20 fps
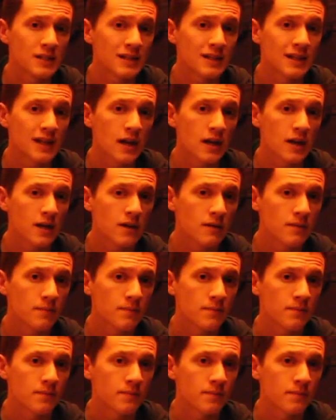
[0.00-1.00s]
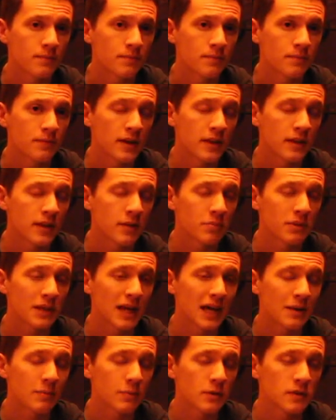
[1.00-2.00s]
today in the
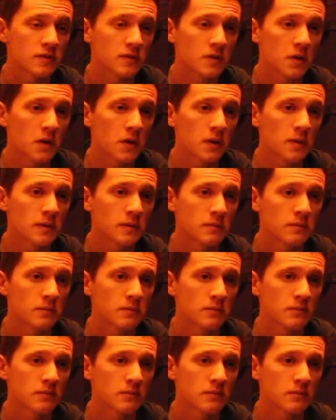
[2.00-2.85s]
platypus girl.